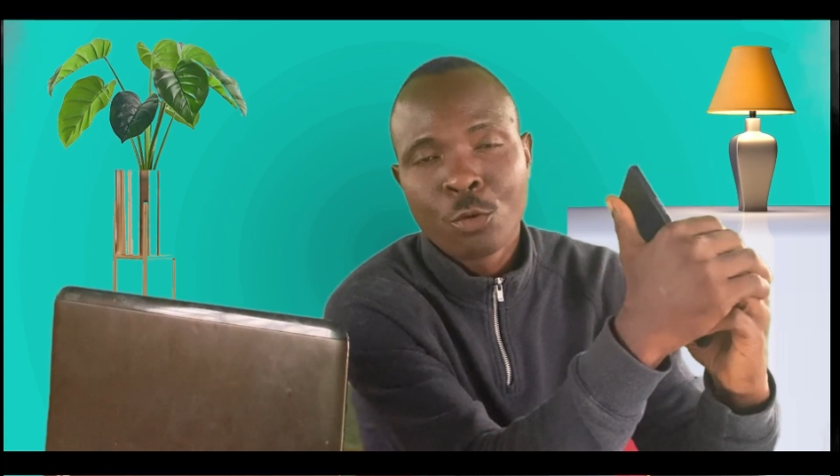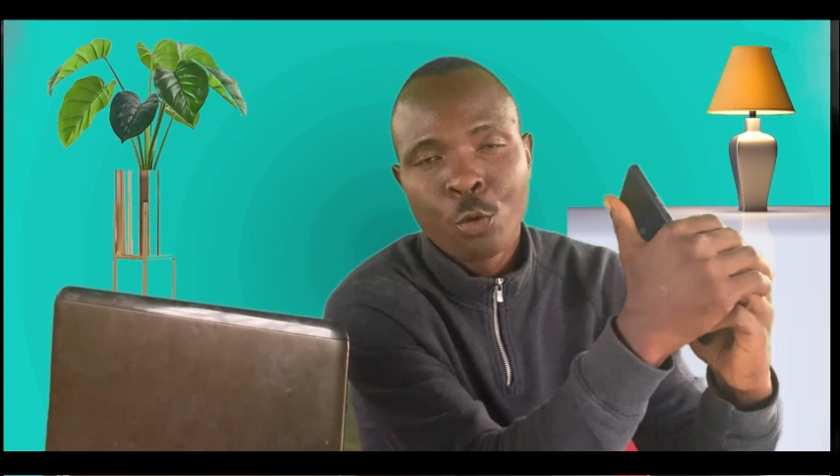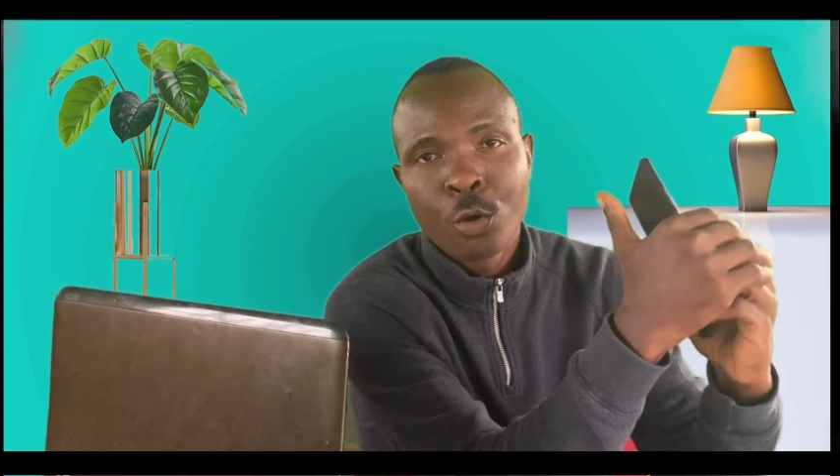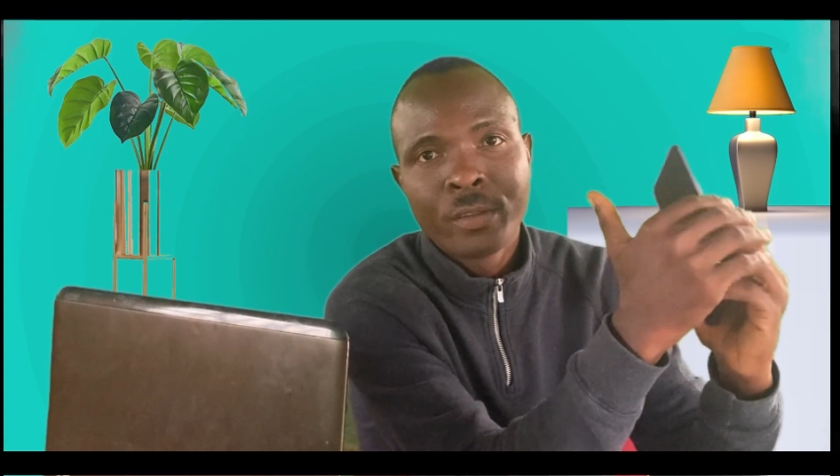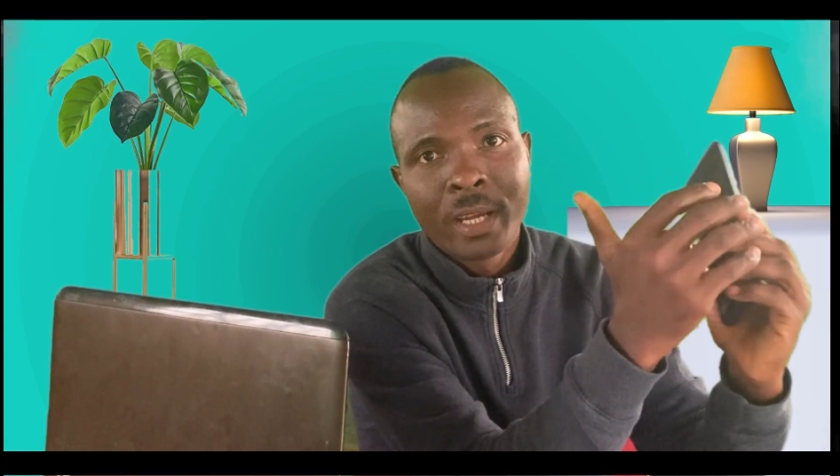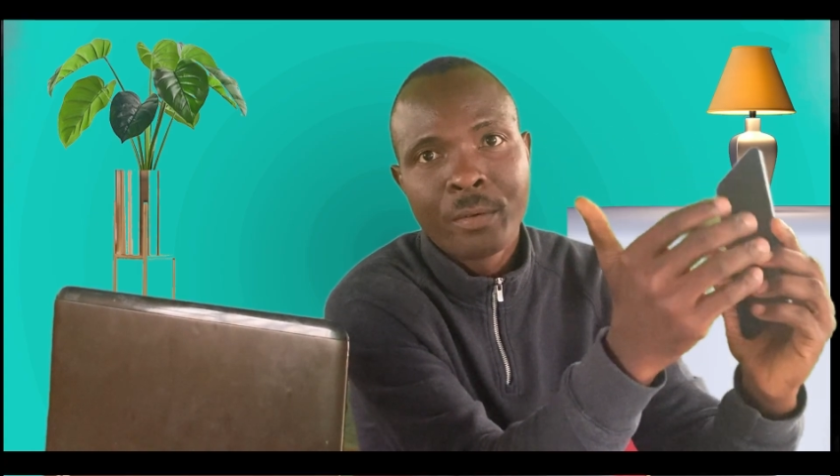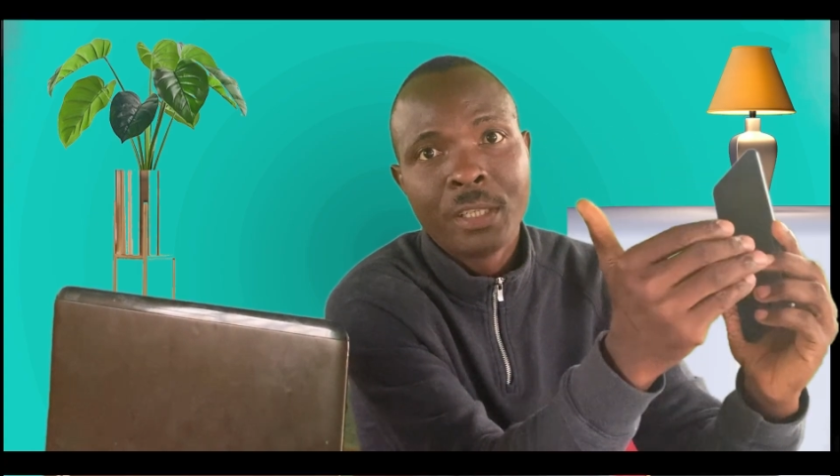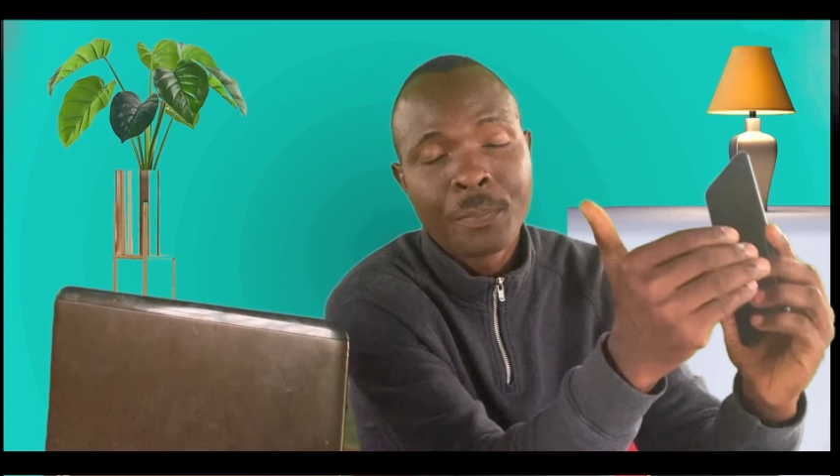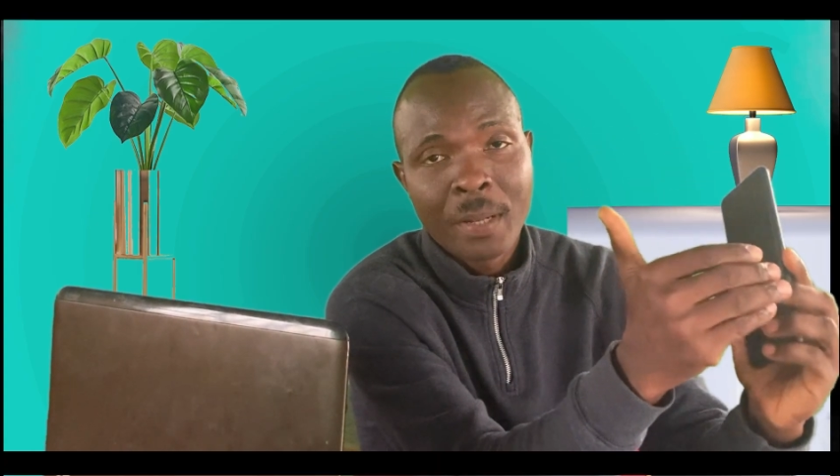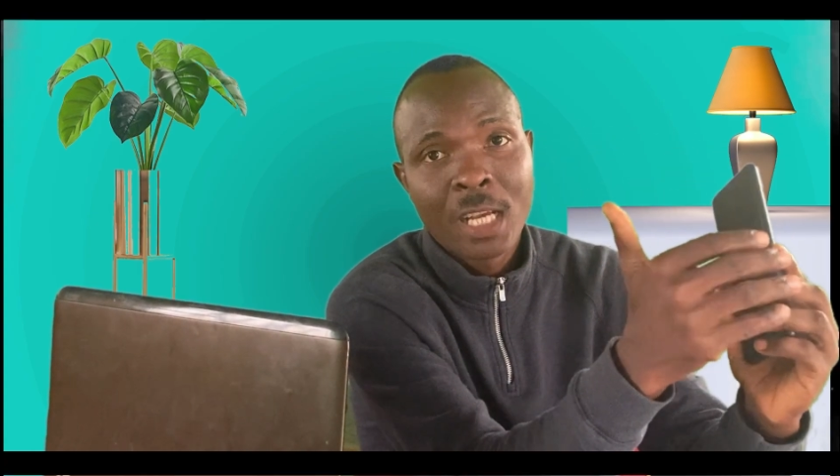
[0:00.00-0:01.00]
to ordinary
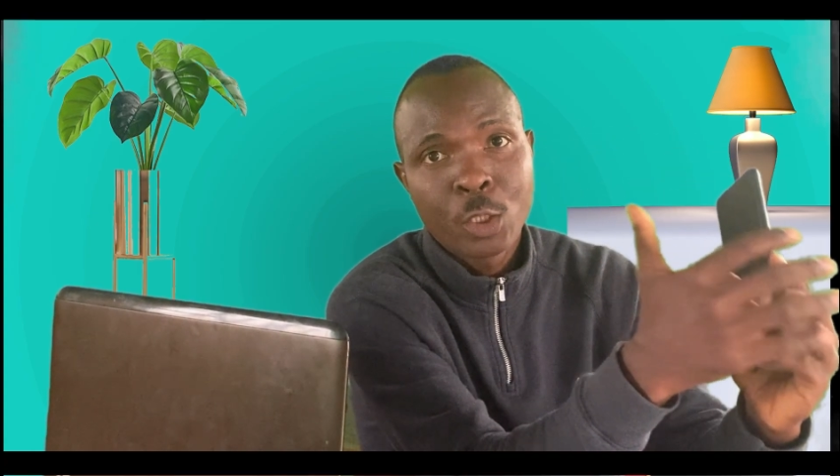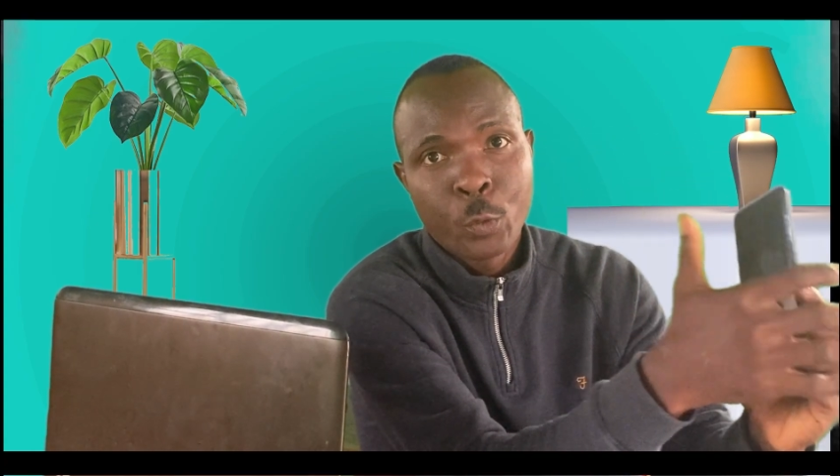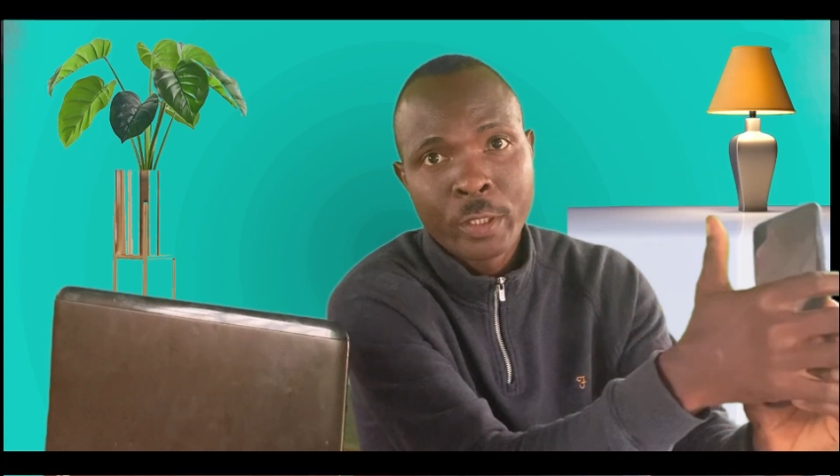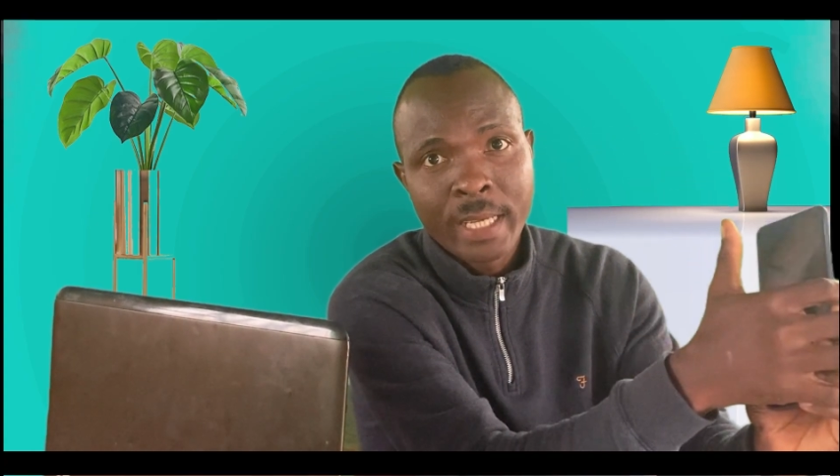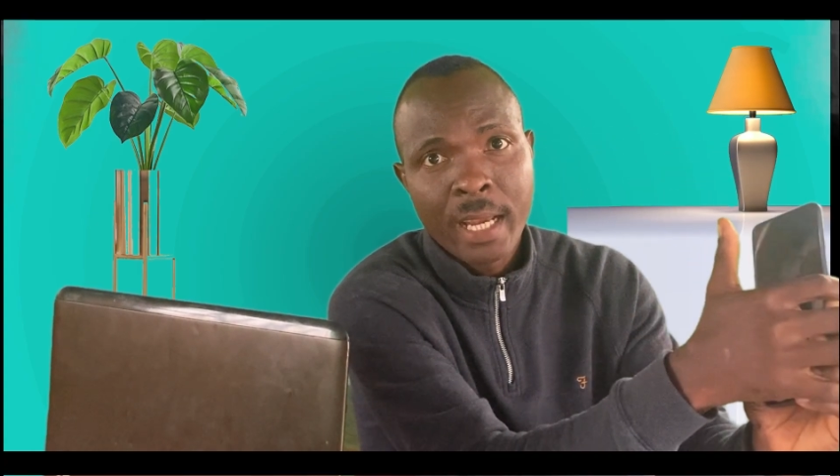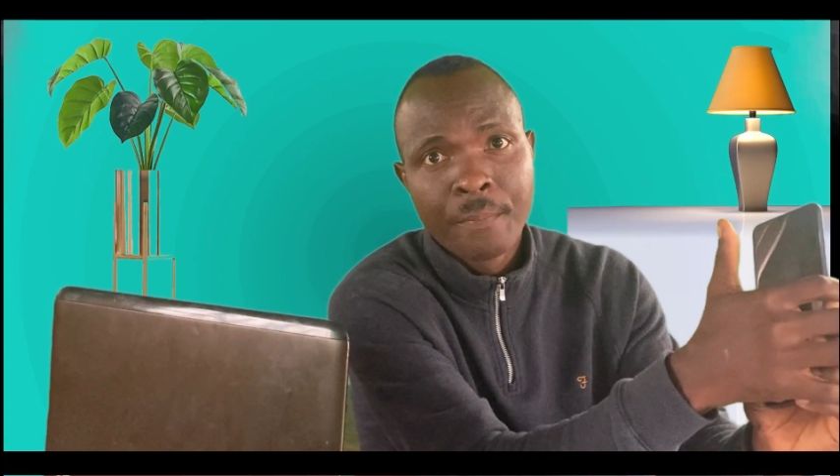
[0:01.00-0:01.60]
splash water.